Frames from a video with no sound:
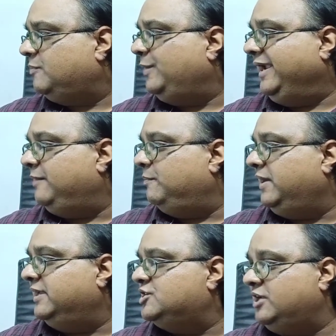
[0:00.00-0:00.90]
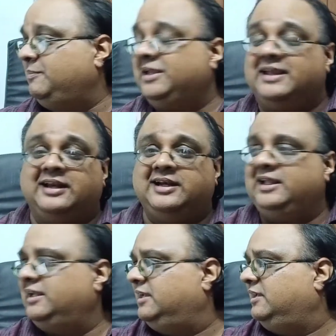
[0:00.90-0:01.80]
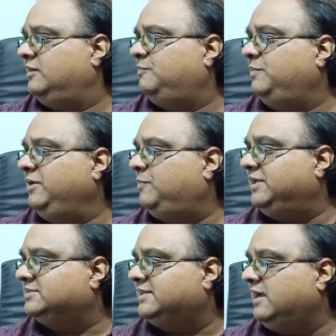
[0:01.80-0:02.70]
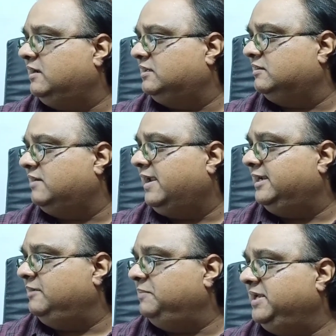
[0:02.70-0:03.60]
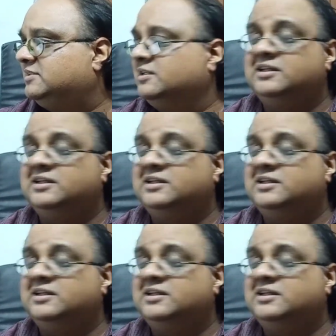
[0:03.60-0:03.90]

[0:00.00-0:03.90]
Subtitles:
played by Jamie Kennedy. He plays the character Randy Meeks.